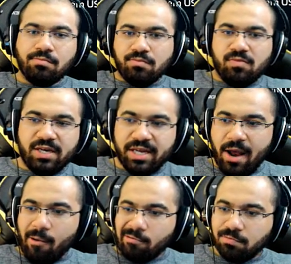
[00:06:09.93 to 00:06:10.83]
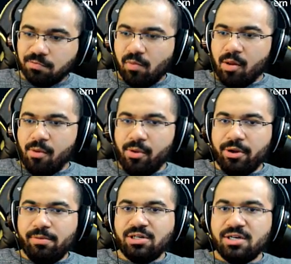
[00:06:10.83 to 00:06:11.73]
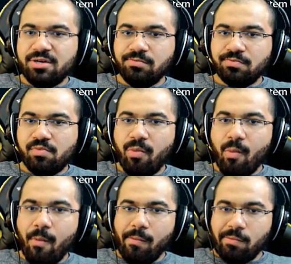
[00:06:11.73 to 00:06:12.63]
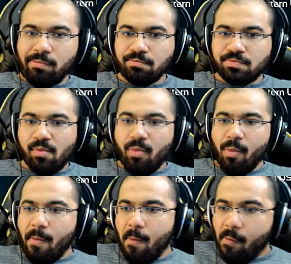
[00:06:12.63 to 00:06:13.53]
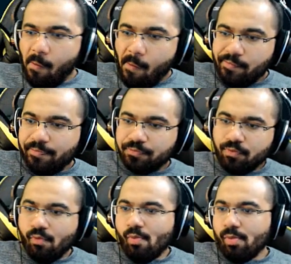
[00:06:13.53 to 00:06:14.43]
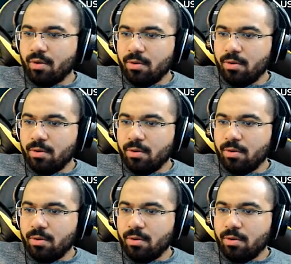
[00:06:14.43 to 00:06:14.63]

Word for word: take it out, I really appreciate it. /sub-off.